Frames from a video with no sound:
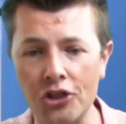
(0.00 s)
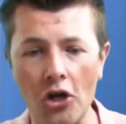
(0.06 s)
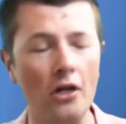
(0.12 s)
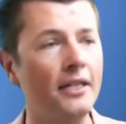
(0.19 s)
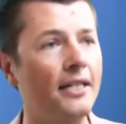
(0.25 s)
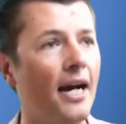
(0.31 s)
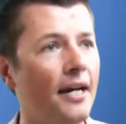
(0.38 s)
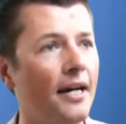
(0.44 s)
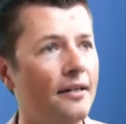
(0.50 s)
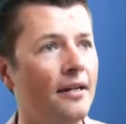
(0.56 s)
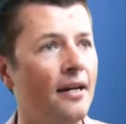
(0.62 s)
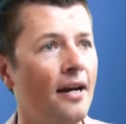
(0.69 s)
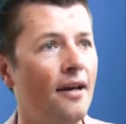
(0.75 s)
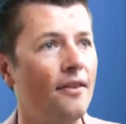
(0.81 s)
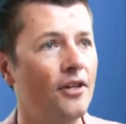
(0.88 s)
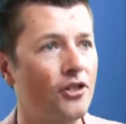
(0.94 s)
the
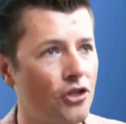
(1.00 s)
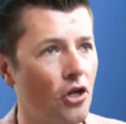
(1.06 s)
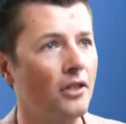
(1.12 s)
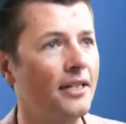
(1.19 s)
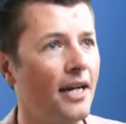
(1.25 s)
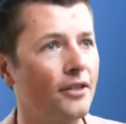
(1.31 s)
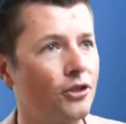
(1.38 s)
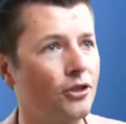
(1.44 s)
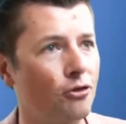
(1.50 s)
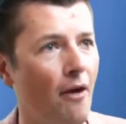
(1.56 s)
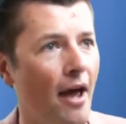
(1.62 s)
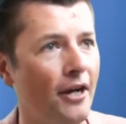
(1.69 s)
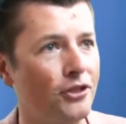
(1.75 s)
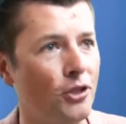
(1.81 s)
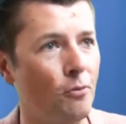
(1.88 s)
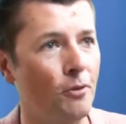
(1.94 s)
shotgun
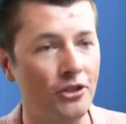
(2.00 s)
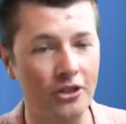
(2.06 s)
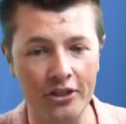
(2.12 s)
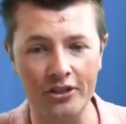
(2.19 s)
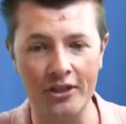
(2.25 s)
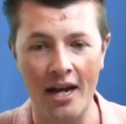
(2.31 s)
strategy, which